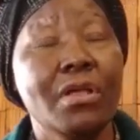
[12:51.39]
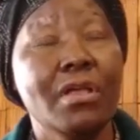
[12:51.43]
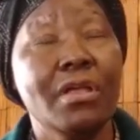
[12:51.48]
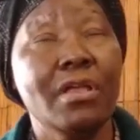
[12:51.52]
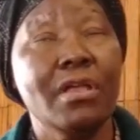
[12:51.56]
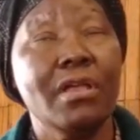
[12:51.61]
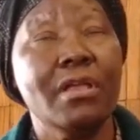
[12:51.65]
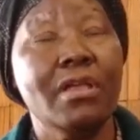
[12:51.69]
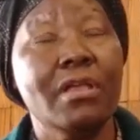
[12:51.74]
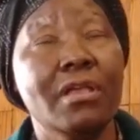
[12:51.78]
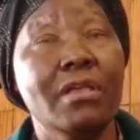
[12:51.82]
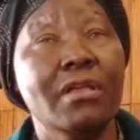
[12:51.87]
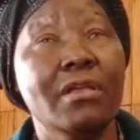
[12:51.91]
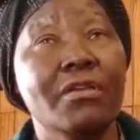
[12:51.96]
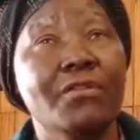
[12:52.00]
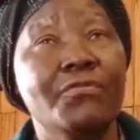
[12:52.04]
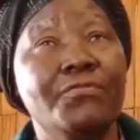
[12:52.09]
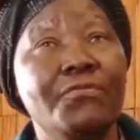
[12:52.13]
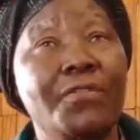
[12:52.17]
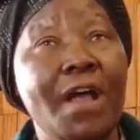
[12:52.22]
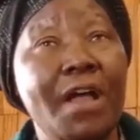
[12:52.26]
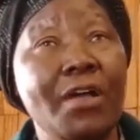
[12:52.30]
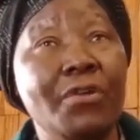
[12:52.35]

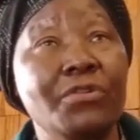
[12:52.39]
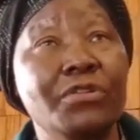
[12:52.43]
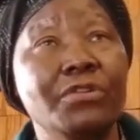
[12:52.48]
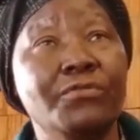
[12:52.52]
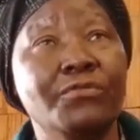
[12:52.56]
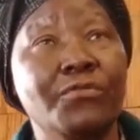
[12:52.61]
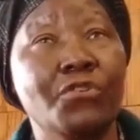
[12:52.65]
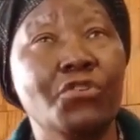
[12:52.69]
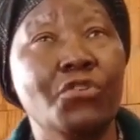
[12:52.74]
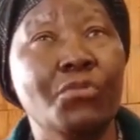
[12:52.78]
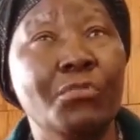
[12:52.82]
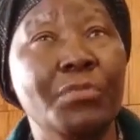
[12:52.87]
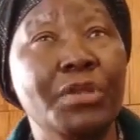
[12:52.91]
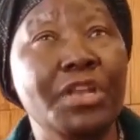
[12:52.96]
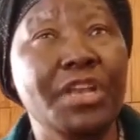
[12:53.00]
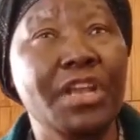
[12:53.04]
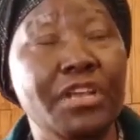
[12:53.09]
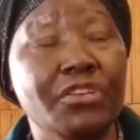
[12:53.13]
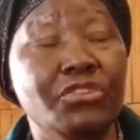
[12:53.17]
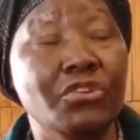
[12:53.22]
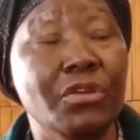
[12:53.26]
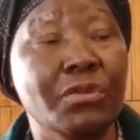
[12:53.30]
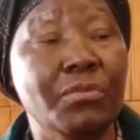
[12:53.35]
uh, filed for
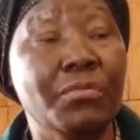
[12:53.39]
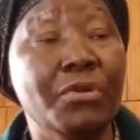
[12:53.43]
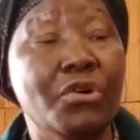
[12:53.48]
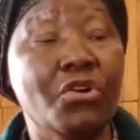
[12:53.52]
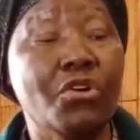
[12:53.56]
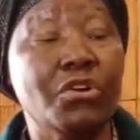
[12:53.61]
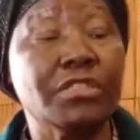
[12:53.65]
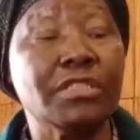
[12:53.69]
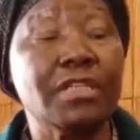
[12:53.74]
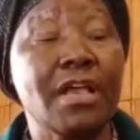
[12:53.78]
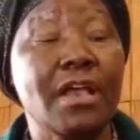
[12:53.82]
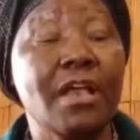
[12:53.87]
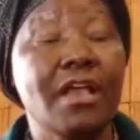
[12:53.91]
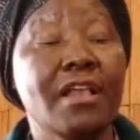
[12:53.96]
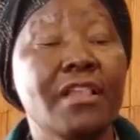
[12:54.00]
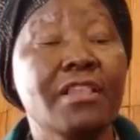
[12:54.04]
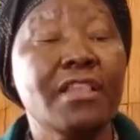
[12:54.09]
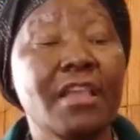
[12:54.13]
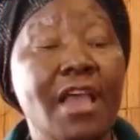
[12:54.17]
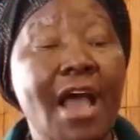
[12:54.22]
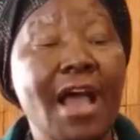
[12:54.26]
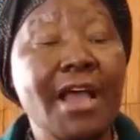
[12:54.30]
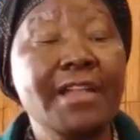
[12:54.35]
nomination because
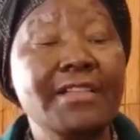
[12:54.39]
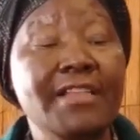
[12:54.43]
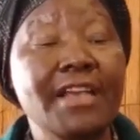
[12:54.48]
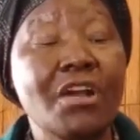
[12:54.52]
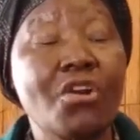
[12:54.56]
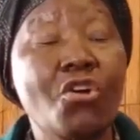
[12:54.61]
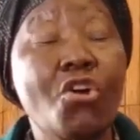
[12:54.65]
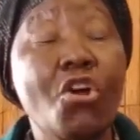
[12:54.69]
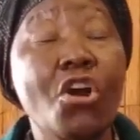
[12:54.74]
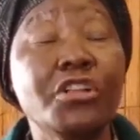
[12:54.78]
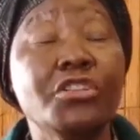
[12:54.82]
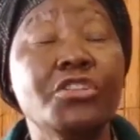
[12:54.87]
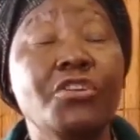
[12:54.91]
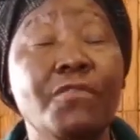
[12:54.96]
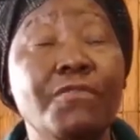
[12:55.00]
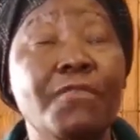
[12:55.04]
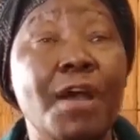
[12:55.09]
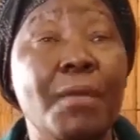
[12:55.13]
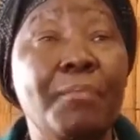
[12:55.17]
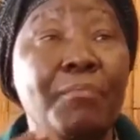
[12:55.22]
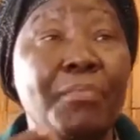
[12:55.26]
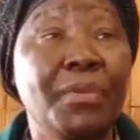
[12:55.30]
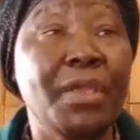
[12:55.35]
the, at the Court
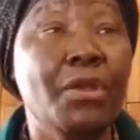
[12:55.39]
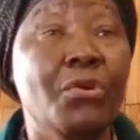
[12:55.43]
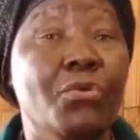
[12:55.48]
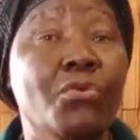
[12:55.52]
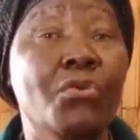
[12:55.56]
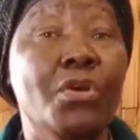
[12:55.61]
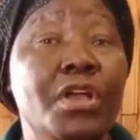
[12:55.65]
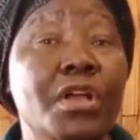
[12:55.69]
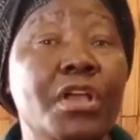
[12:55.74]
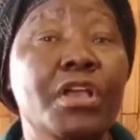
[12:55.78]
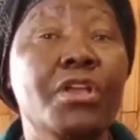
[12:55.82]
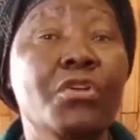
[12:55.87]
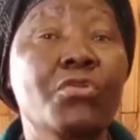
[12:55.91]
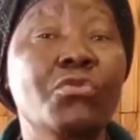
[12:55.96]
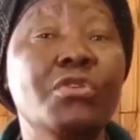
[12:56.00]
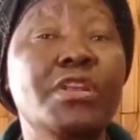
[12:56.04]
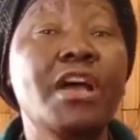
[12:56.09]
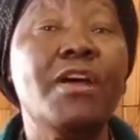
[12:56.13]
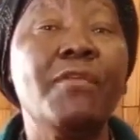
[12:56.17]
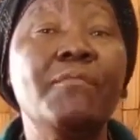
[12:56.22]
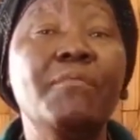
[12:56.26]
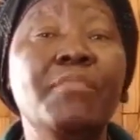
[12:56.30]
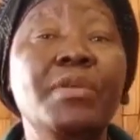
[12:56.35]
of Appeal, he
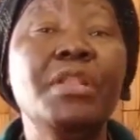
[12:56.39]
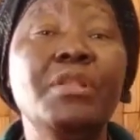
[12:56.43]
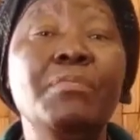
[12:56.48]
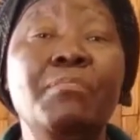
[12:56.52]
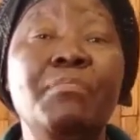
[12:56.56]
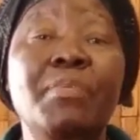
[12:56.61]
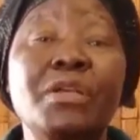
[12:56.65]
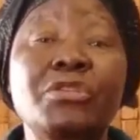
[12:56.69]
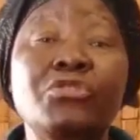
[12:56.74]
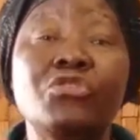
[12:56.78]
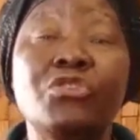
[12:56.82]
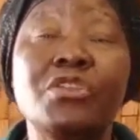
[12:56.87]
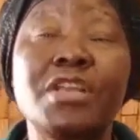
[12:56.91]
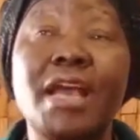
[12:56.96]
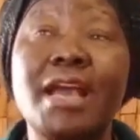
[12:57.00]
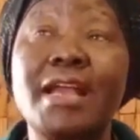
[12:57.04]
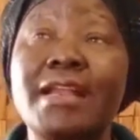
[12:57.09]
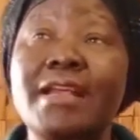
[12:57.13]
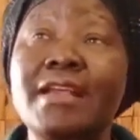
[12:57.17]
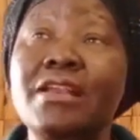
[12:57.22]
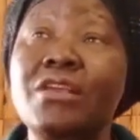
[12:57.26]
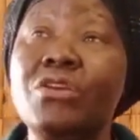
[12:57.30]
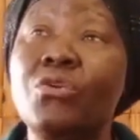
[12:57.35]
would have been
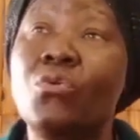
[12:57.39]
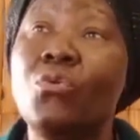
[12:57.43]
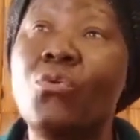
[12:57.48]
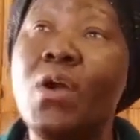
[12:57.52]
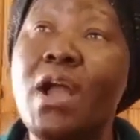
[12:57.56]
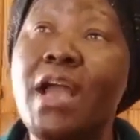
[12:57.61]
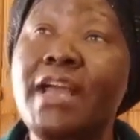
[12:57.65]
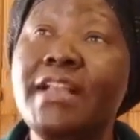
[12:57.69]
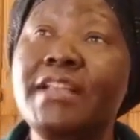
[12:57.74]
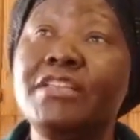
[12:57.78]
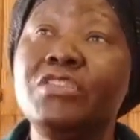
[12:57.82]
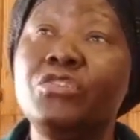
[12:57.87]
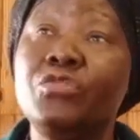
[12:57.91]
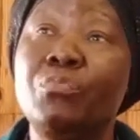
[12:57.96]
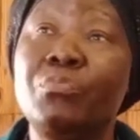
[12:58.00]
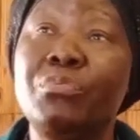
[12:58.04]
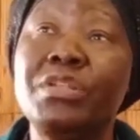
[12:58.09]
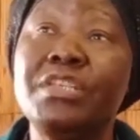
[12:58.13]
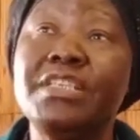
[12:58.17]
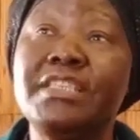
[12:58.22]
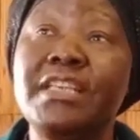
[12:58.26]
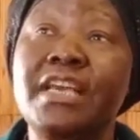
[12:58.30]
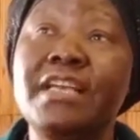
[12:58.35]
personally required to
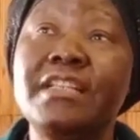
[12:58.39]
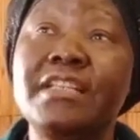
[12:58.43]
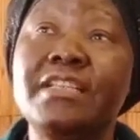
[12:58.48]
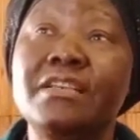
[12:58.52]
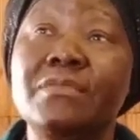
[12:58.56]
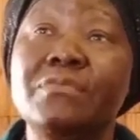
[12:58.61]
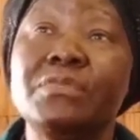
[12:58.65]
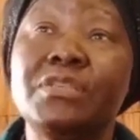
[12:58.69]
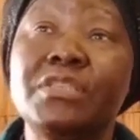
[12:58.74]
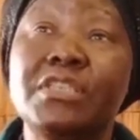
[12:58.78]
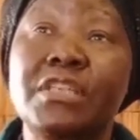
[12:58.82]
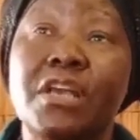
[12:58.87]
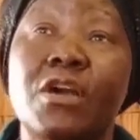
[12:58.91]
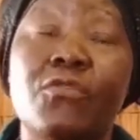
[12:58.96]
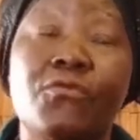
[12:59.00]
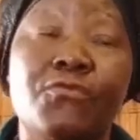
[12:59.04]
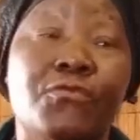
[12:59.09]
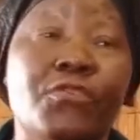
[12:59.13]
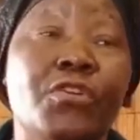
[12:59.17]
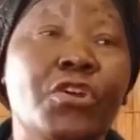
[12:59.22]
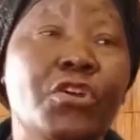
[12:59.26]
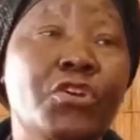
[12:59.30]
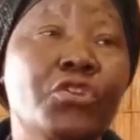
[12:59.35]
present
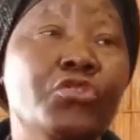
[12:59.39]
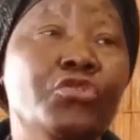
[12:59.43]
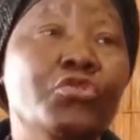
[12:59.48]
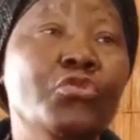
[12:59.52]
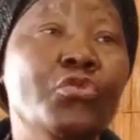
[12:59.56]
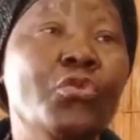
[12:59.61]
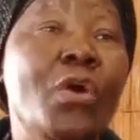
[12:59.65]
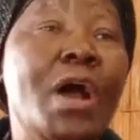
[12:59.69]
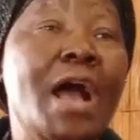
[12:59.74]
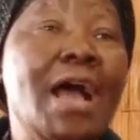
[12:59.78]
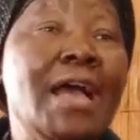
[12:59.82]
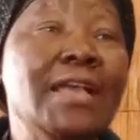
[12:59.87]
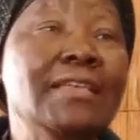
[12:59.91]
himself to